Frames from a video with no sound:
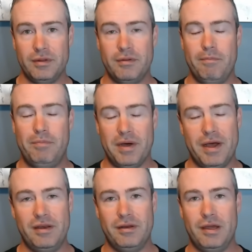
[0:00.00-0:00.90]

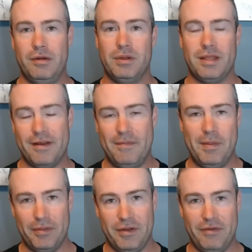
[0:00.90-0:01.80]
But I know a lot of
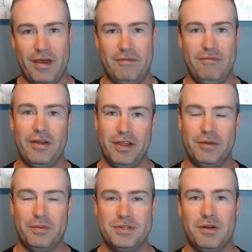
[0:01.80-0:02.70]
people that have had very
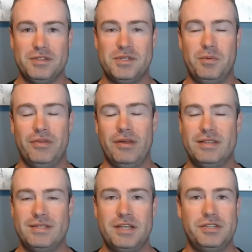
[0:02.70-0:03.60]
good results with
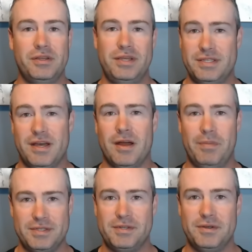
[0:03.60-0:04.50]
essentially stock
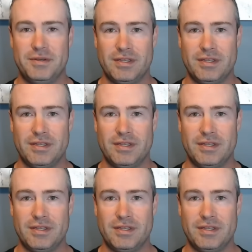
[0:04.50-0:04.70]
pistols.